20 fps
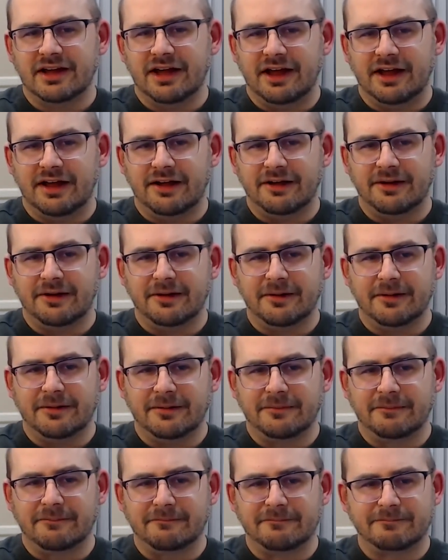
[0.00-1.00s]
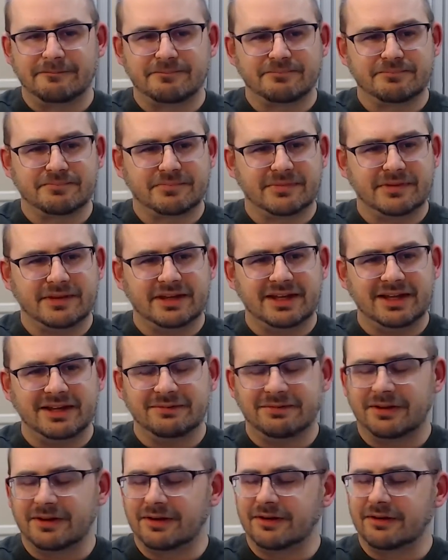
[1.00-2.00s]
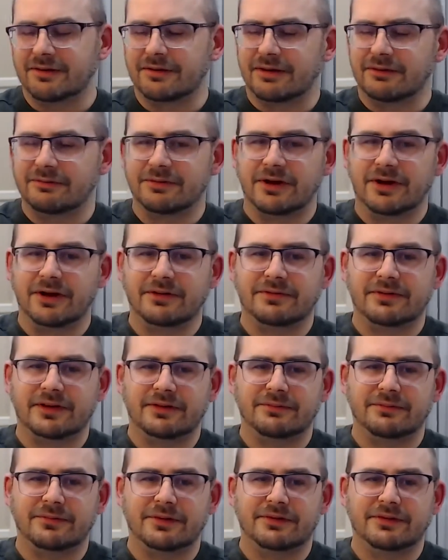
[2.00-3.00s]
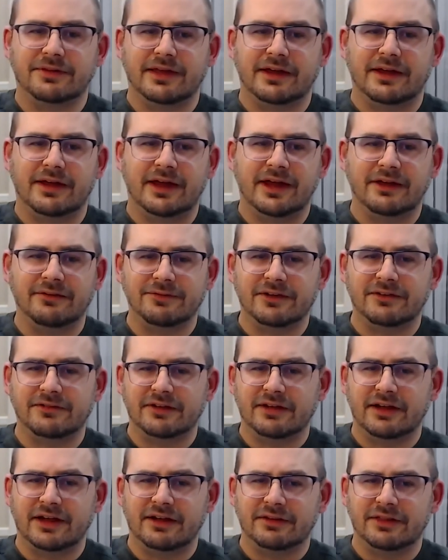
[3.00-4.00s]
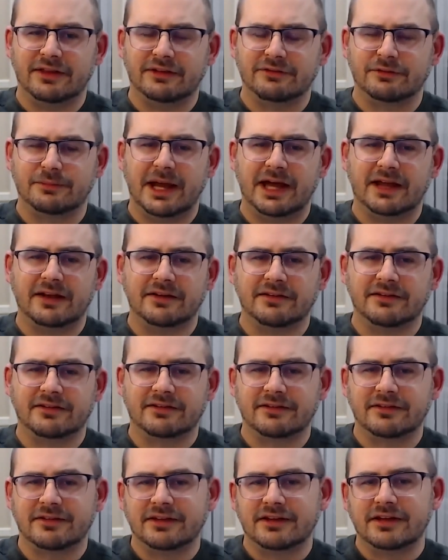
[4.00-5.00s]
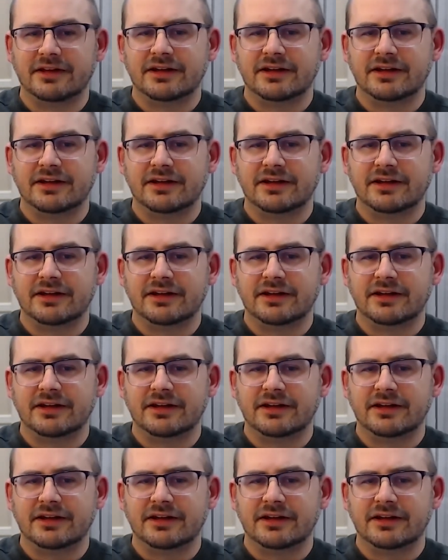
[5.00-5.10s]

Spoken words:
Uh, if they're involved with health informatics,